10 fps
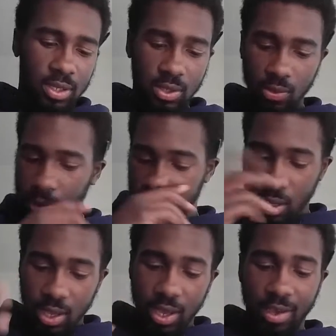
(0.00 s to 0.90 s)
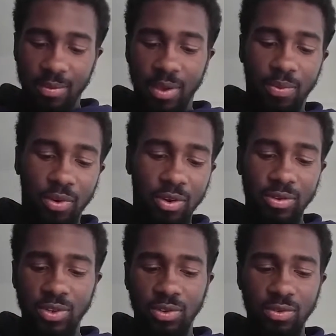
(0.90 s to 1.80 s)
So, hey, man, Paul,
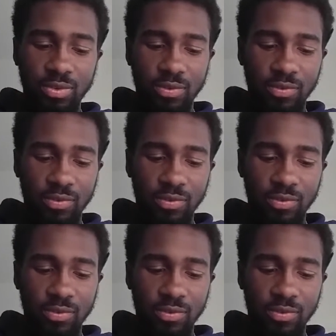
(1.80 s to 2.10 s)
you know,